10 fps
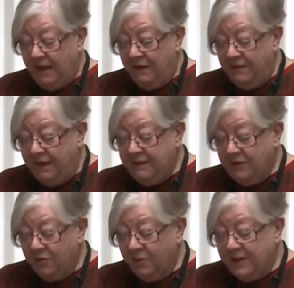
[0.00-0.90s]
Then the
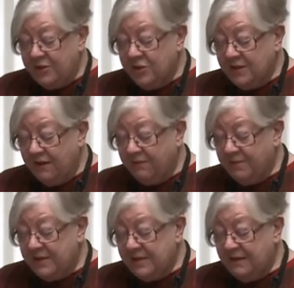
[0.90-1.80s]
Norwegian
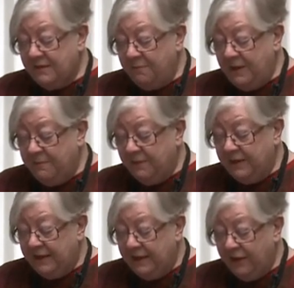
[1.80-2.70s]
government and the people
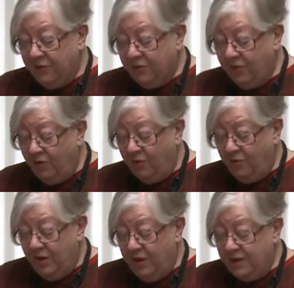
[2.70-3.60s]
had let her go